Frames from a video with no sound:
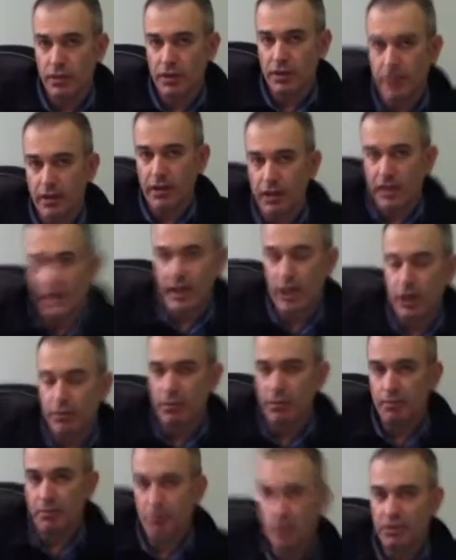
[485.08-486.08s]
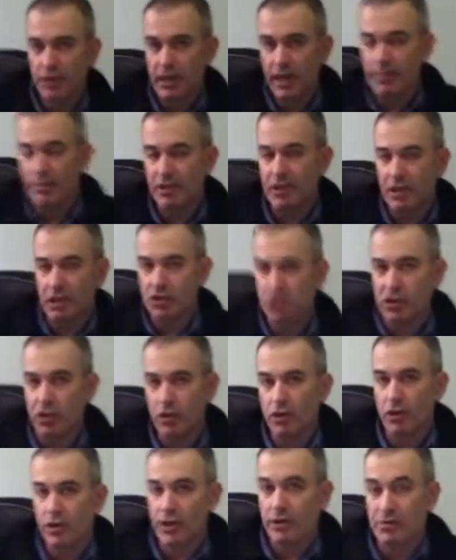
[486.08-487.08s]
with culpable... happened near
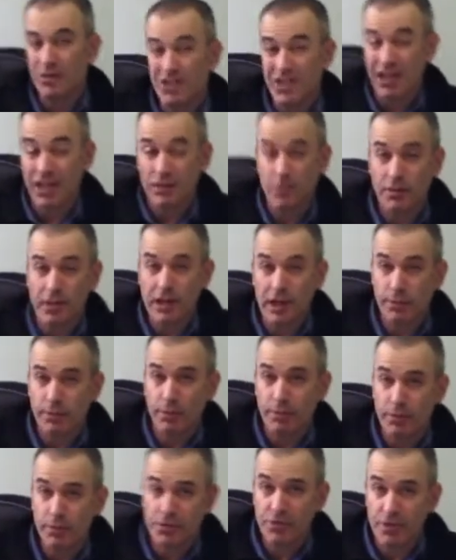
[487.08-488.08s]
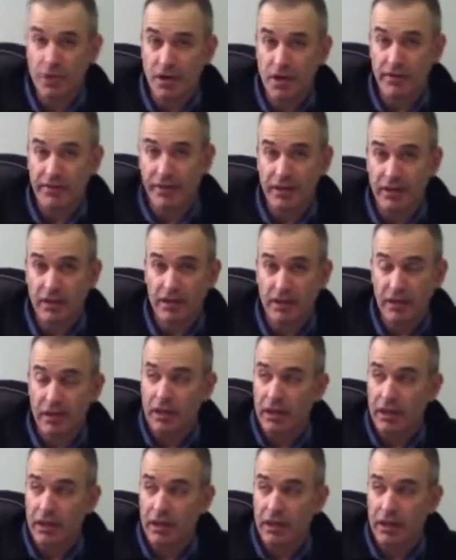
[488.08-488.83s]
Geelong, he was charged with culpable driving.